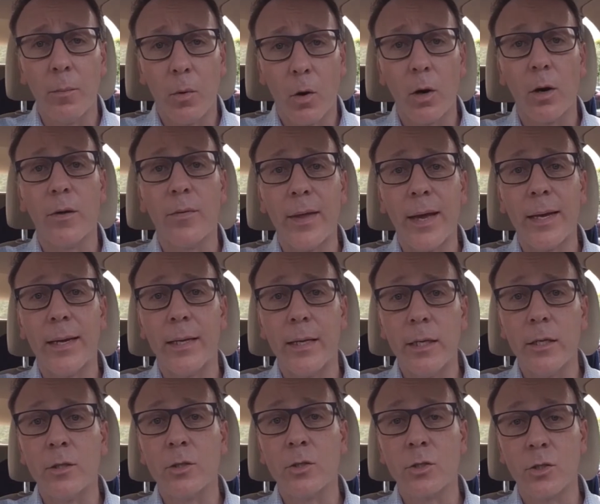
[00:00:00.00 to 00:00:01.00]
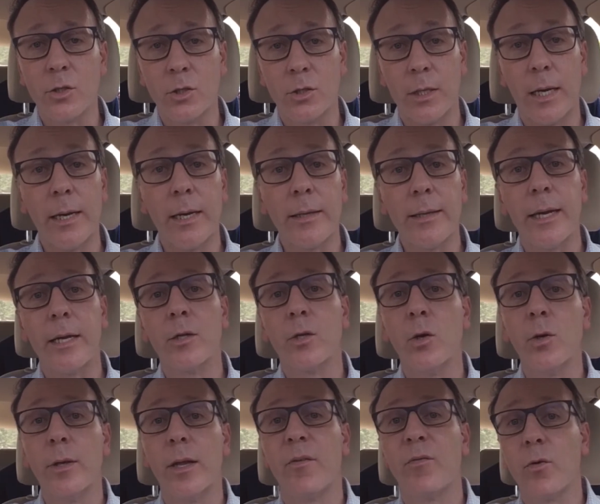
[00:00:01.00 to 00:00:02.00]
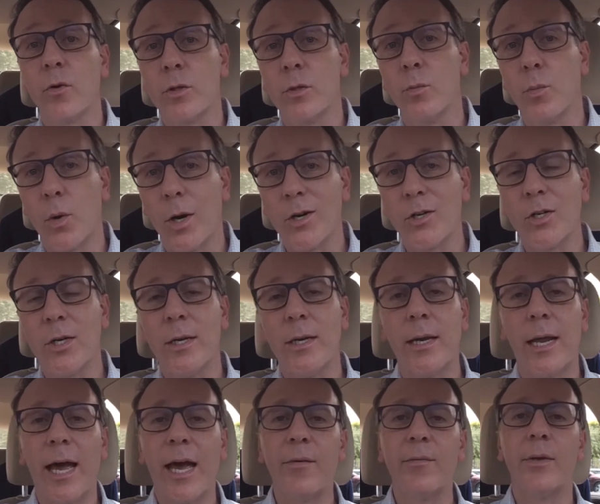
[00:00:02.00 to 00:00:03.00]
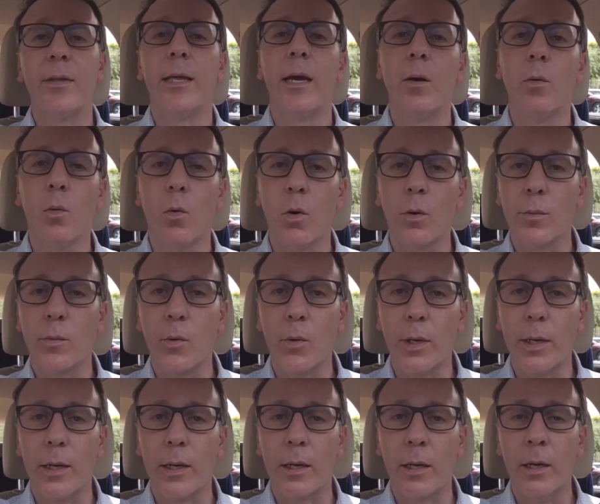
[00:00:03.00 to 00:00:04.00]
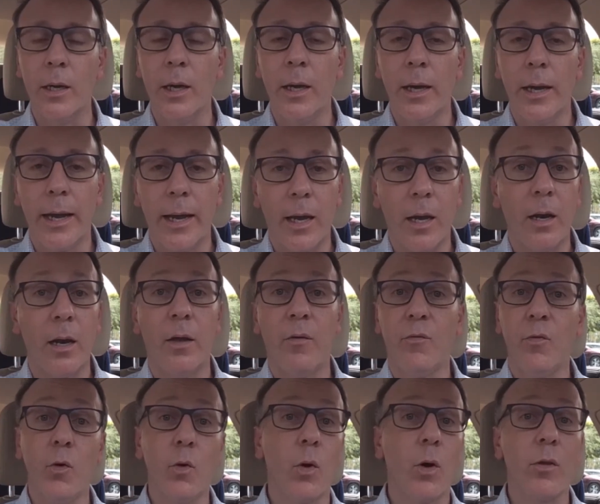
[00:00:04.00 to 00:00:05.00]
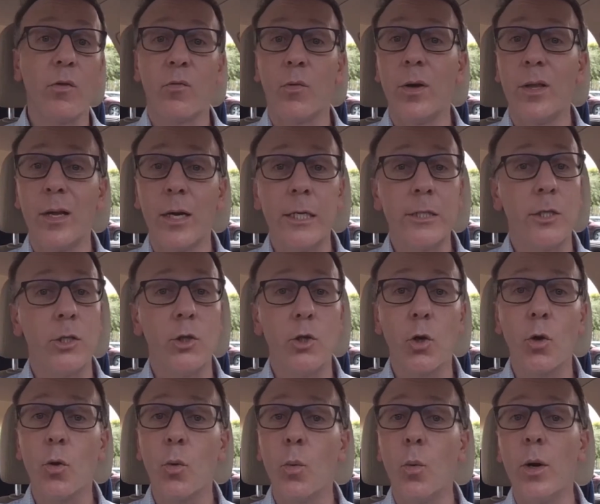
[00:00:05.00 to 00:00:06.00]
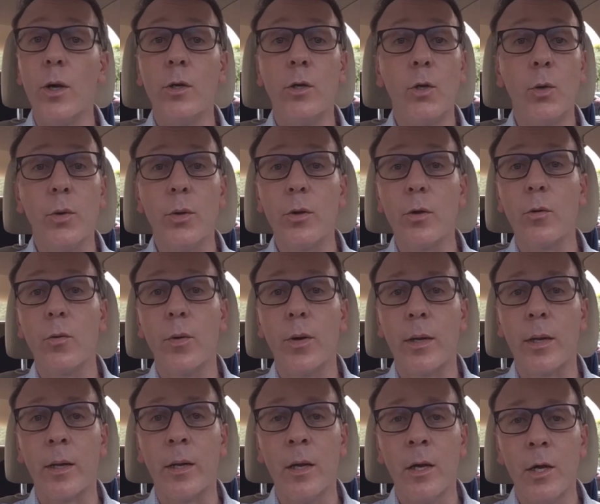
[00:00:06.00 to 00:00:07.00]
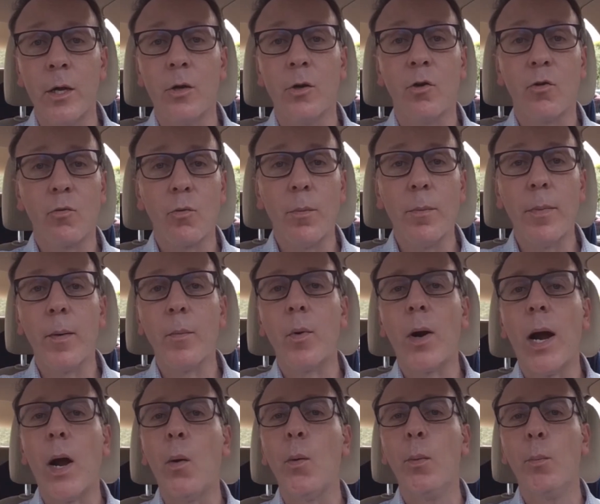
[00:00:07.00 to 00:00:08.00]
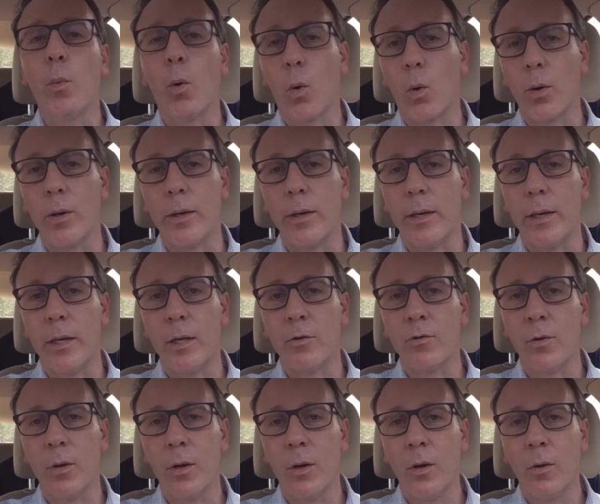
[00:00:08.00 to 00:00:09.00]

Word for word: Part of that is setting that tone, that first impression, and having that warm greeting. And if you're on the front lines and you're the one doing the greeting, just remember how important it is.